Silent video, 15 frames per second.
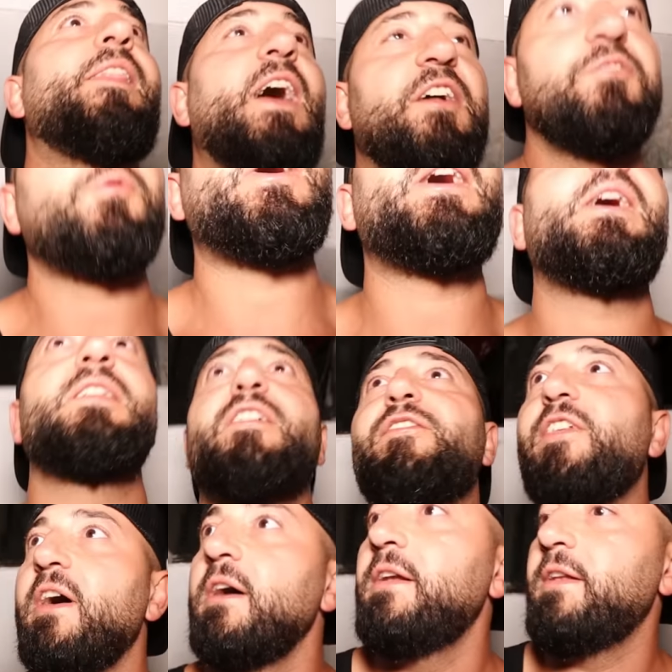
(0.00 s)
That's why I
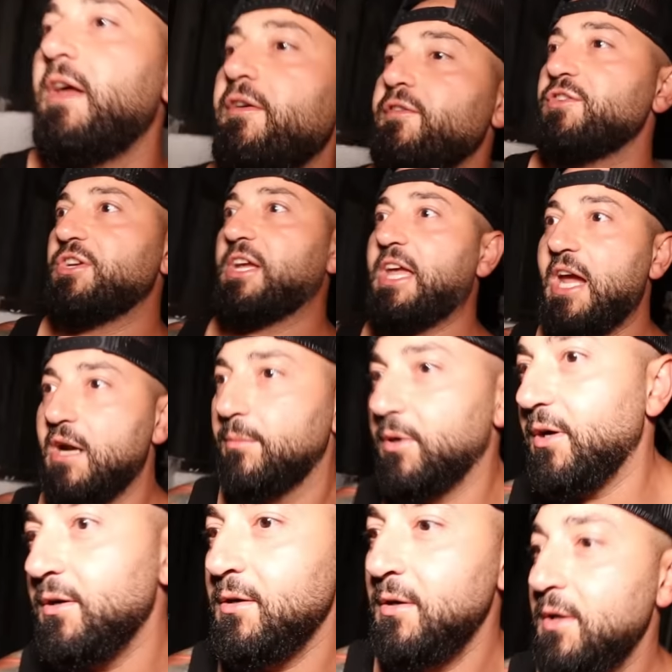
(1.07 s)
left the night vision
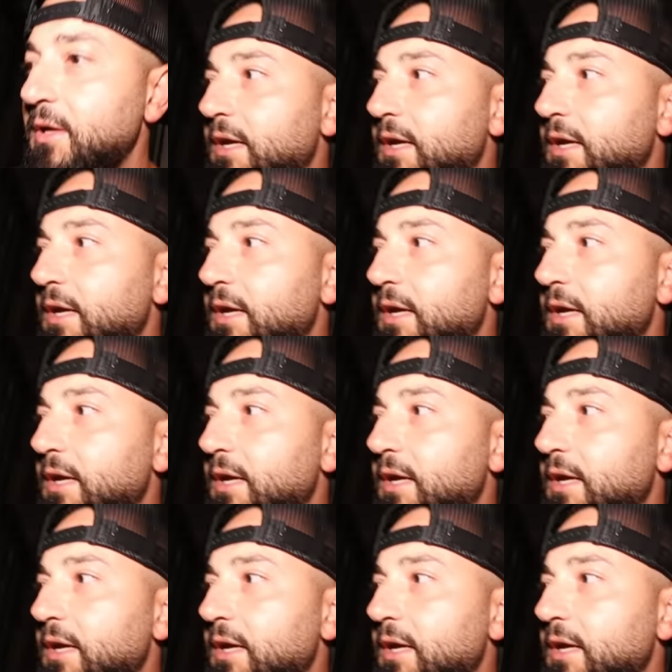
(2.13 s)
camera